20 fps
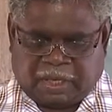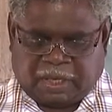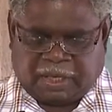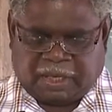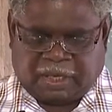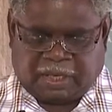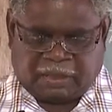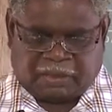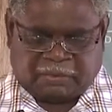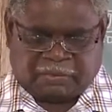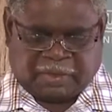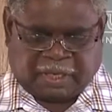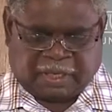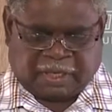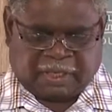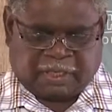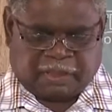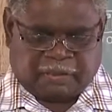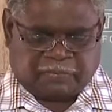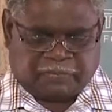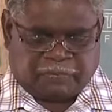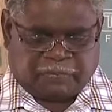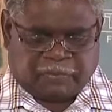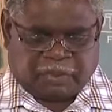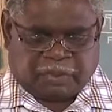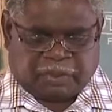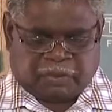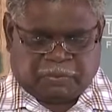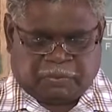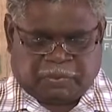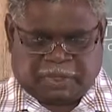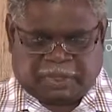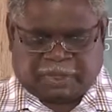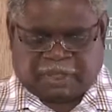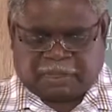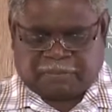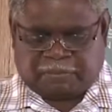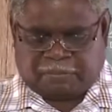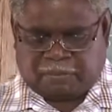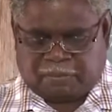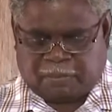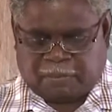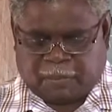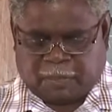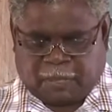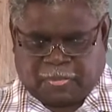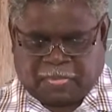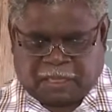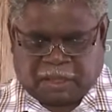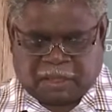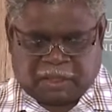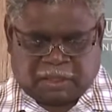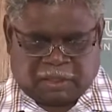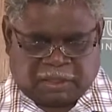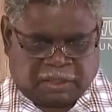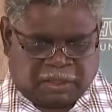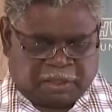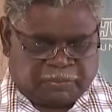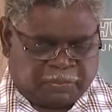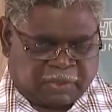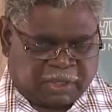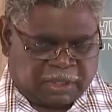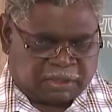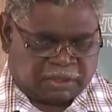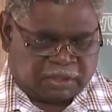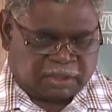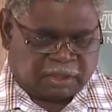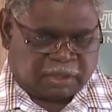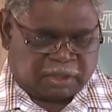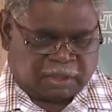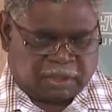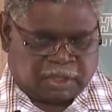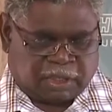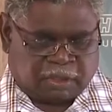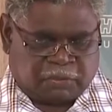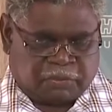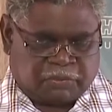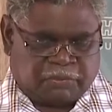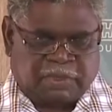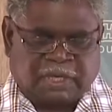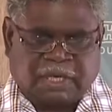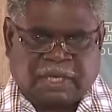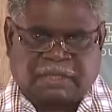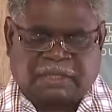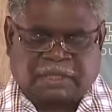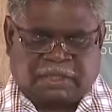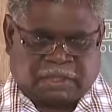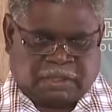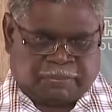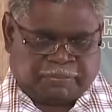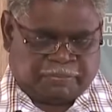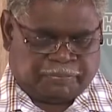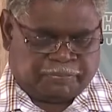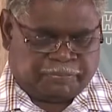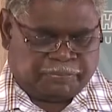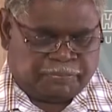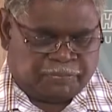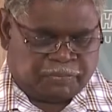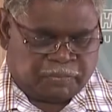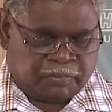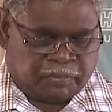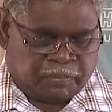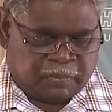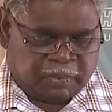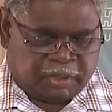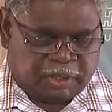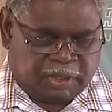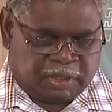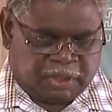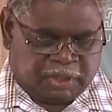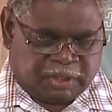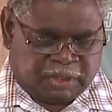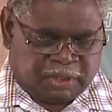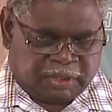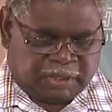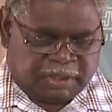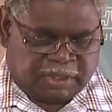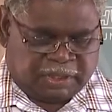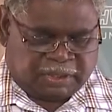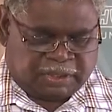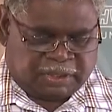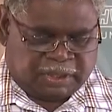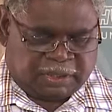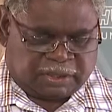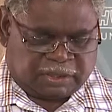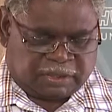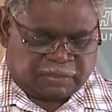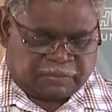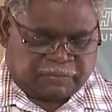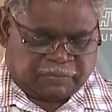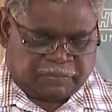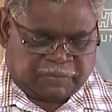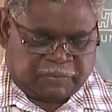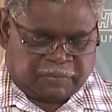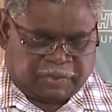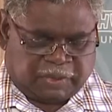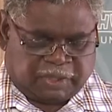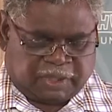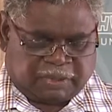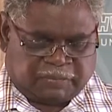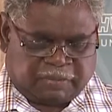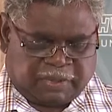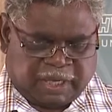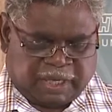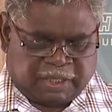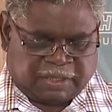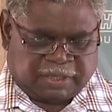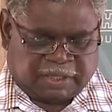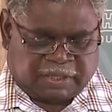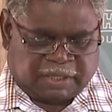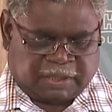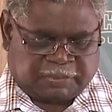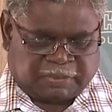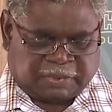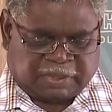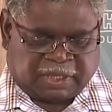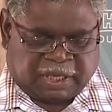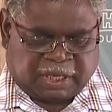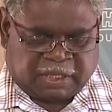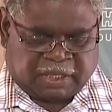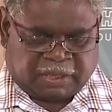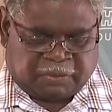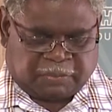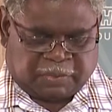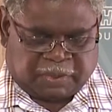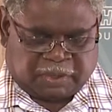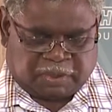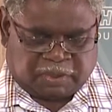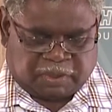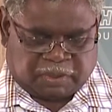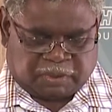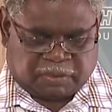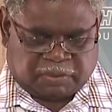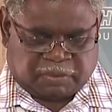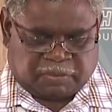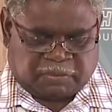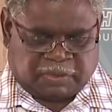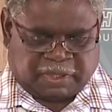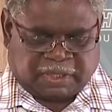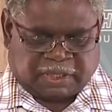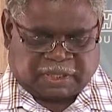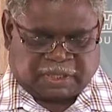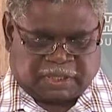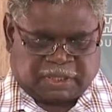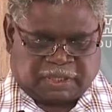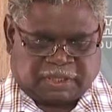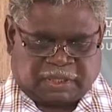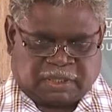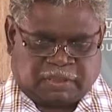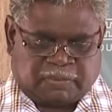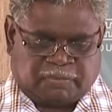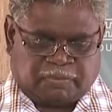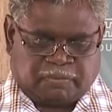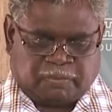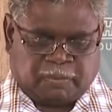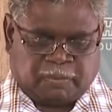and trade with them. It was a good relationship. This relationship started with recognition.